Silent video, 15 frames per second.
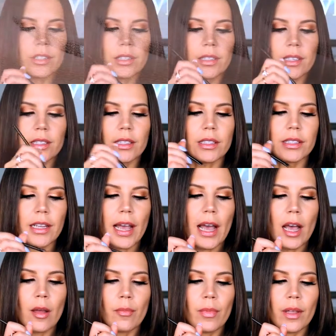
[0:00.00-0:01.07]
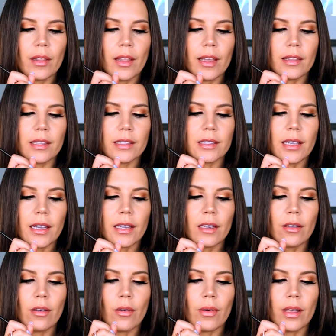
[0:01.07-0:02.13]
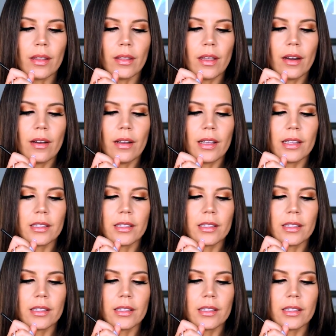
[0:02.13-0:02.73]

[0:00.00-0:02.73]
to just need to dab, but like the second you go in there,